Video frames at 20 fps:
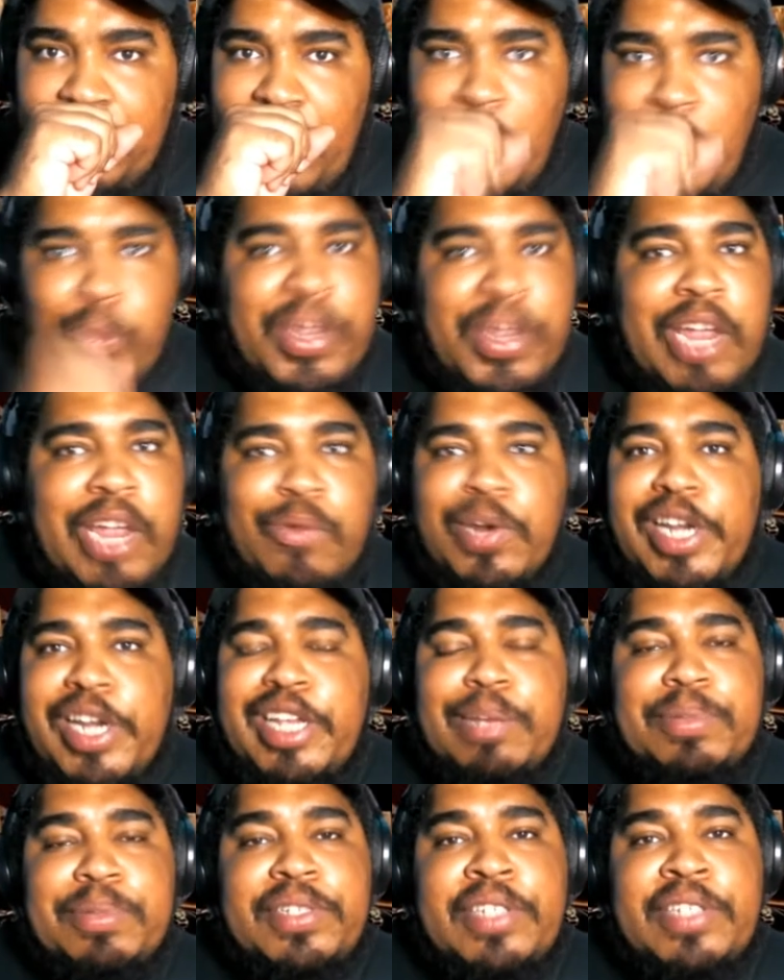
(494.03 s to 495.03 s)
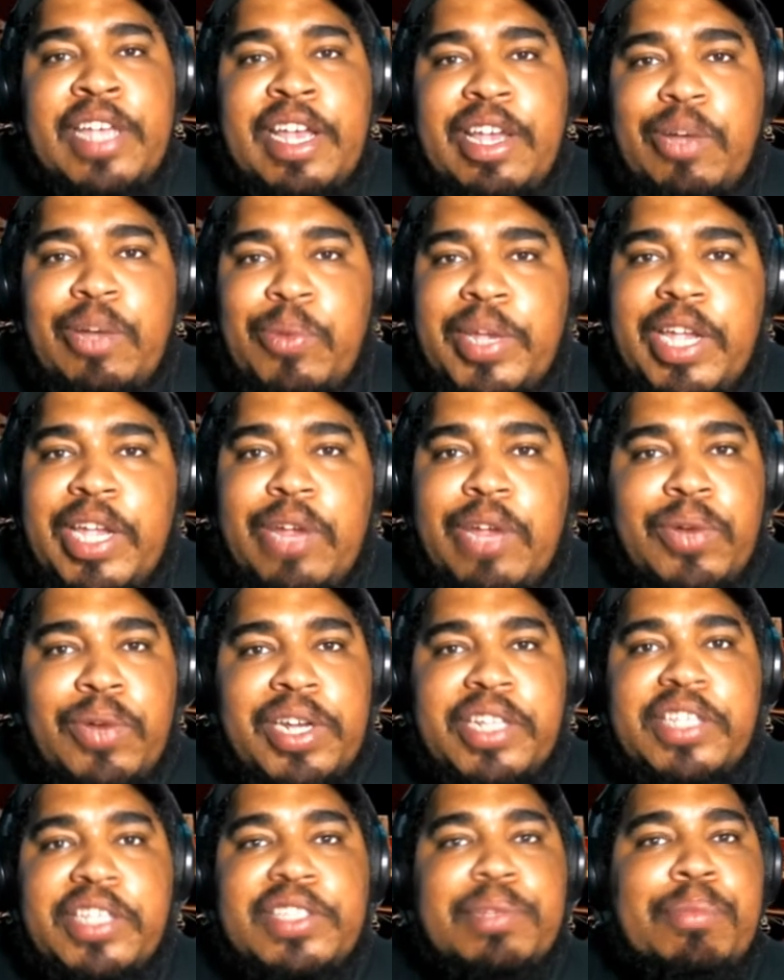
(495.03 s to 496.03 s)
we get really upset. We get
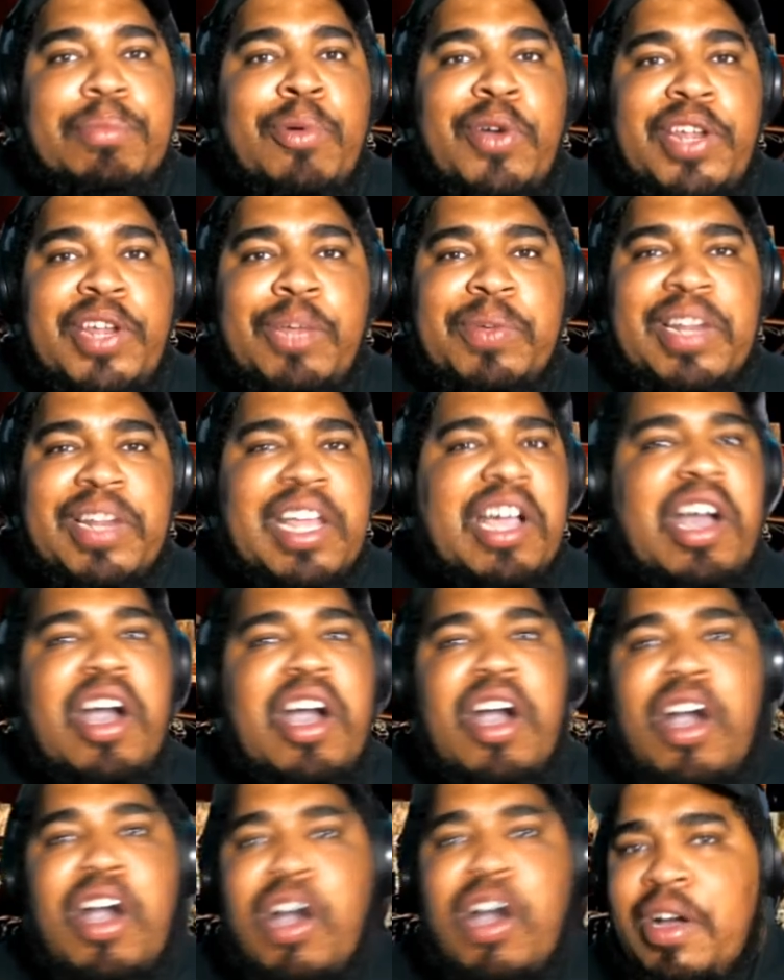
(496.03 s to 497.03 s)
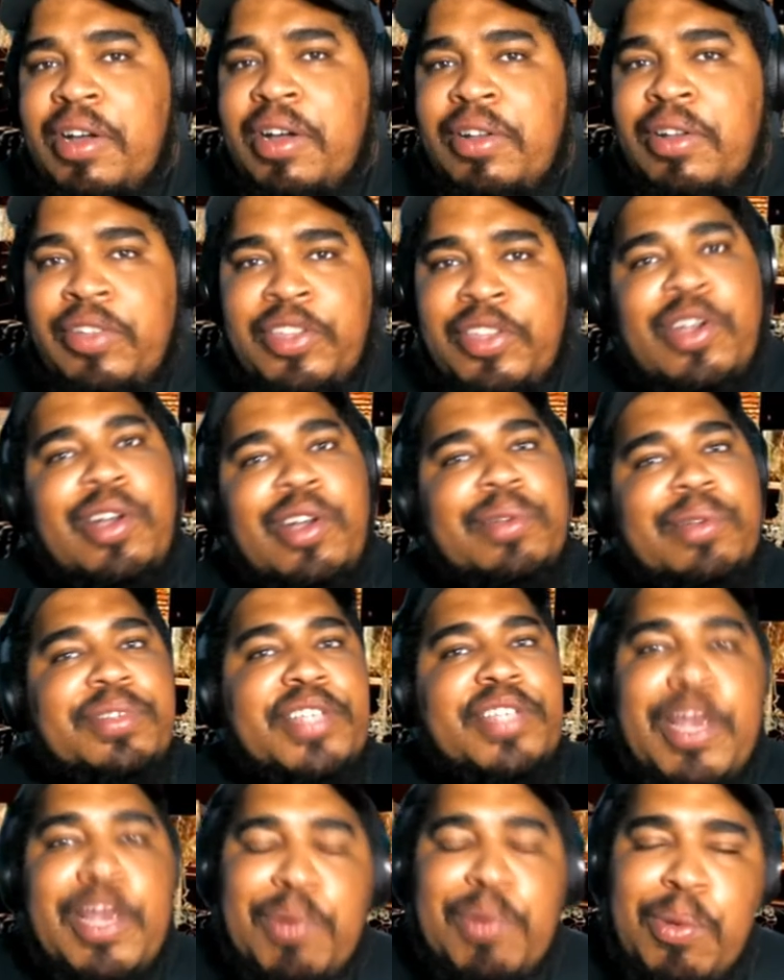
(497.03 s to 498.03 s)
really disappointed. We're like, oh, you know what I'm
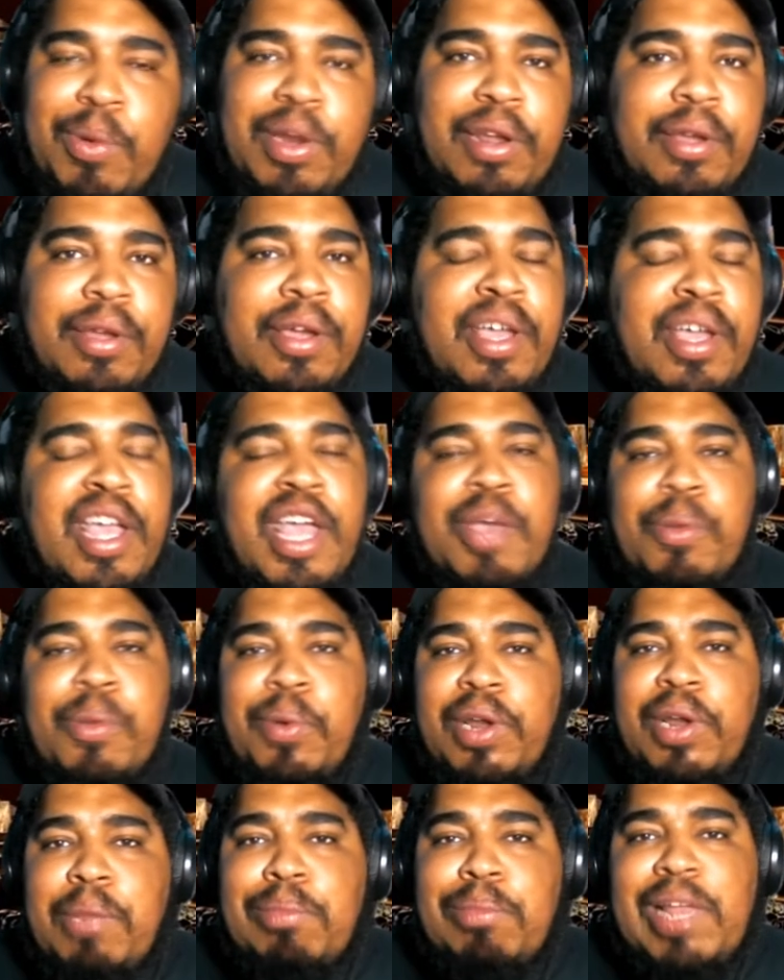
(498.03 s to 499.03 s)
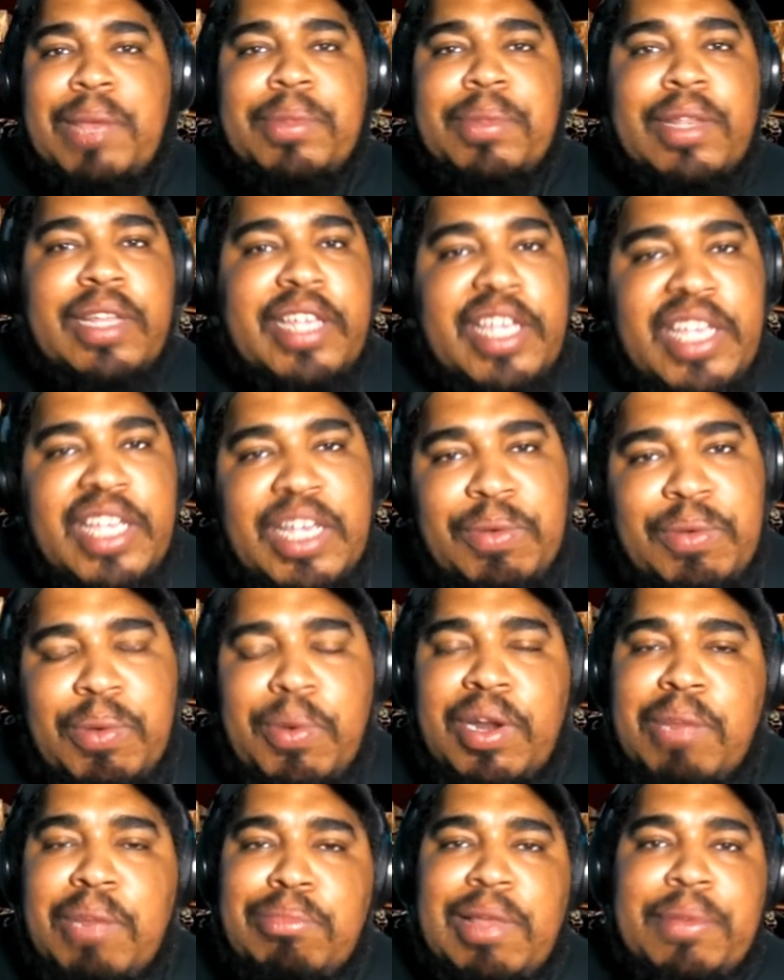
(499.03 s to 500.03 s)
saying? We want to we want to blame the lead. We
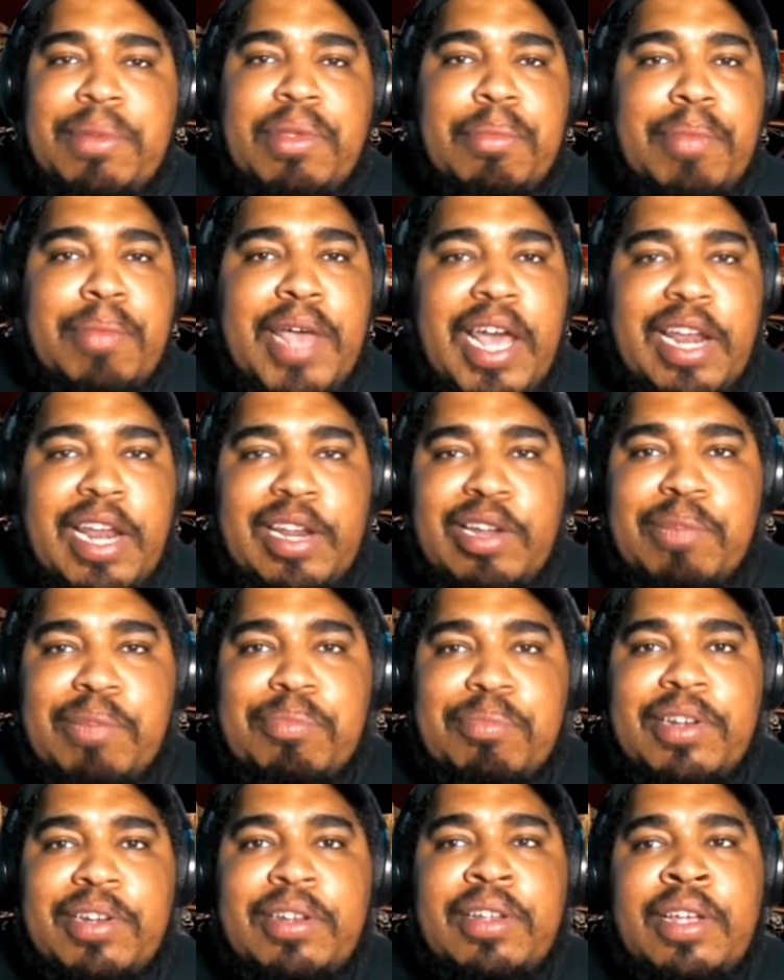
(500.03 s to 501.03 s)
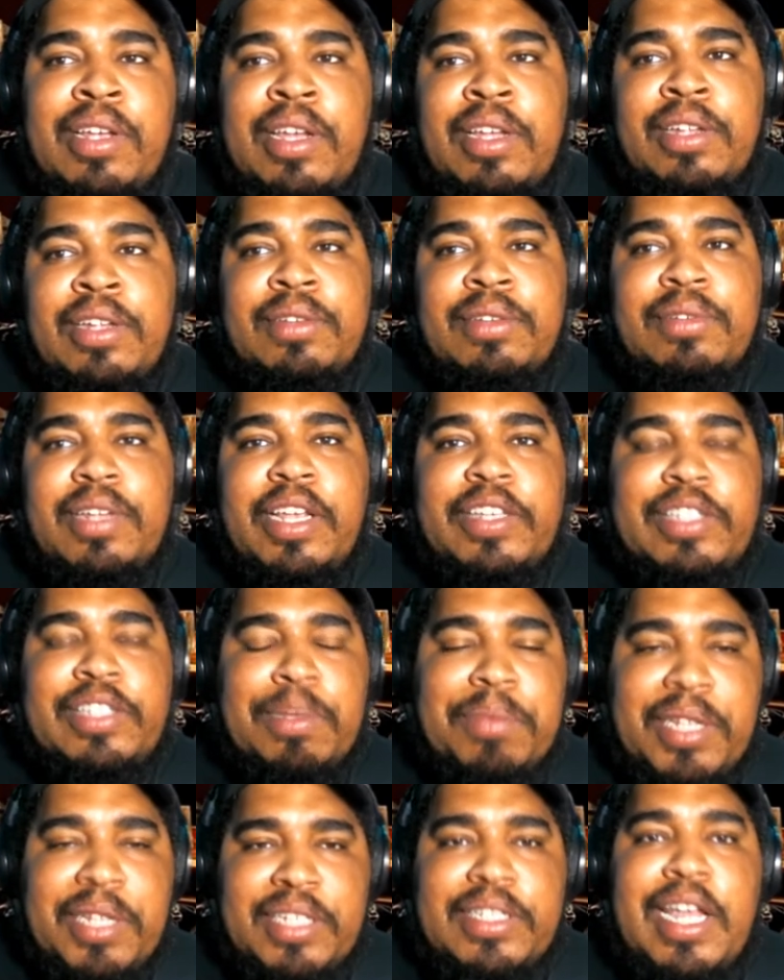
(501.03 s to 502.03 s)
want to blame the battler. But if
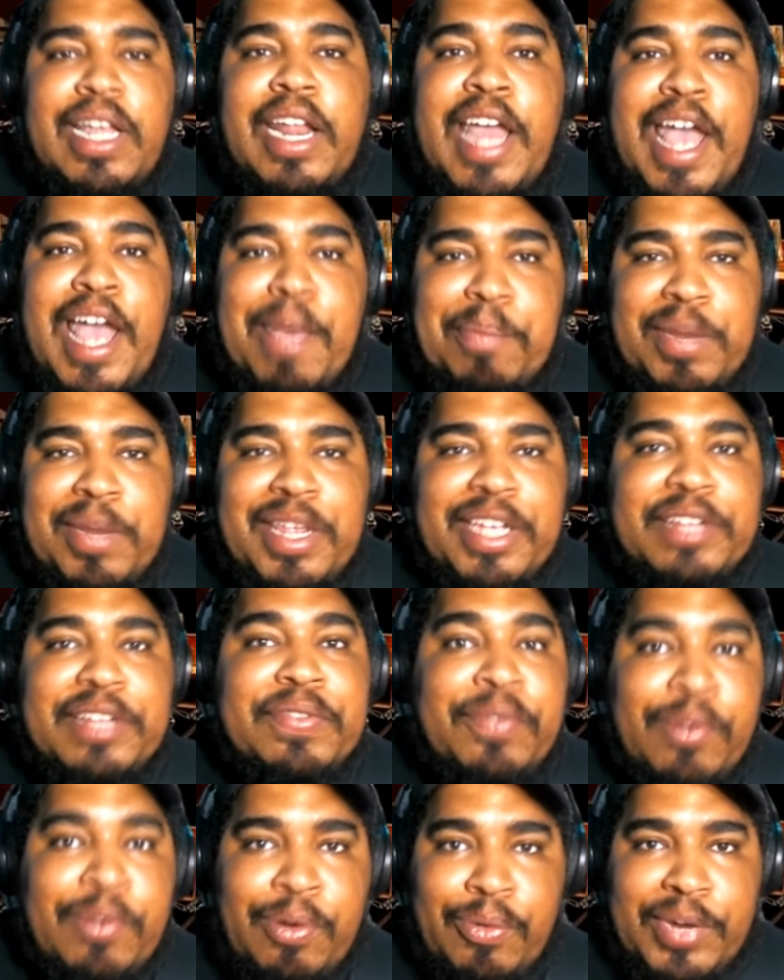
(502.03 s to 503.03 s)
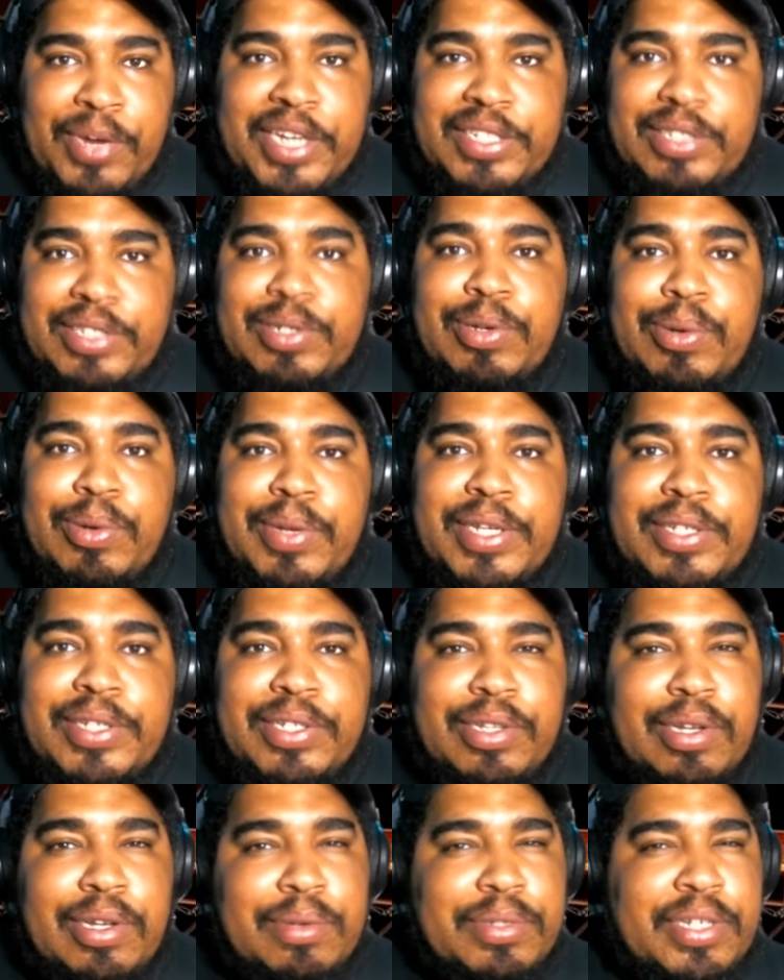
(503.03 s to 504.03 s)
something's not happening, it's for a reason always. You
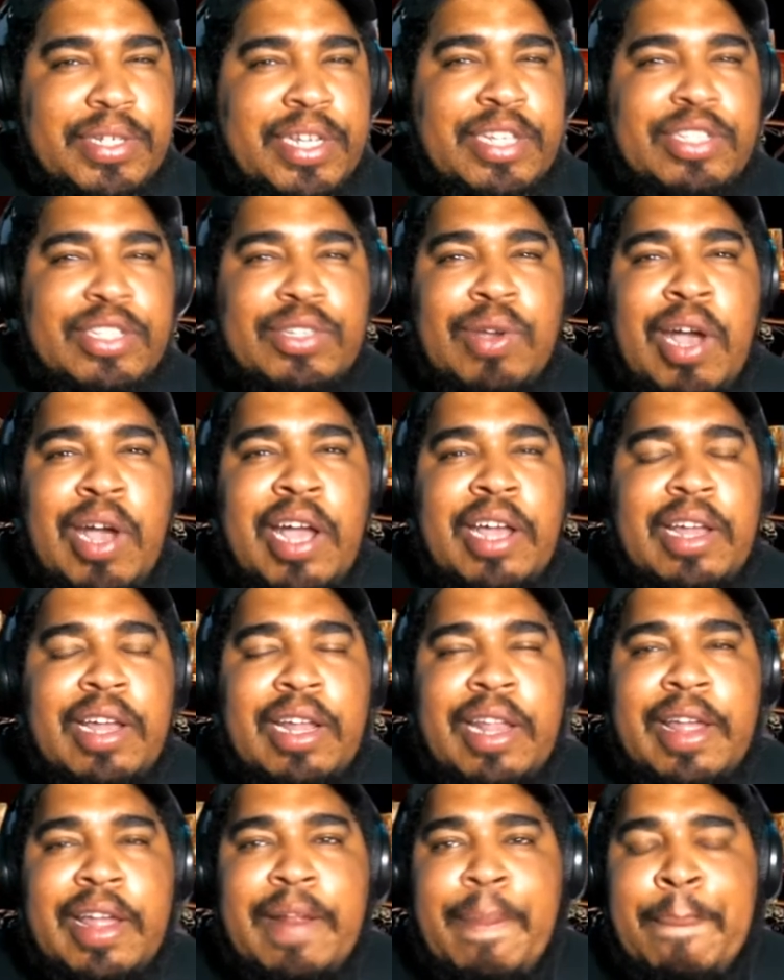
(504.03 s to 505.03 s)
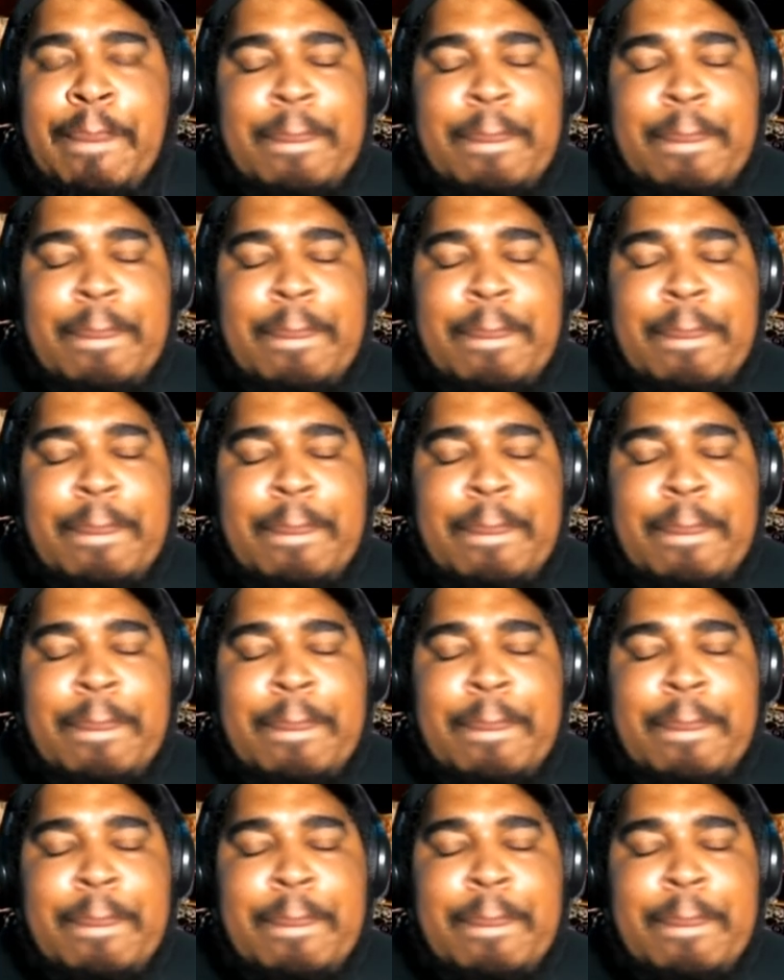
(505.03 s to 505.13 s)
know what I'm saying? So I like.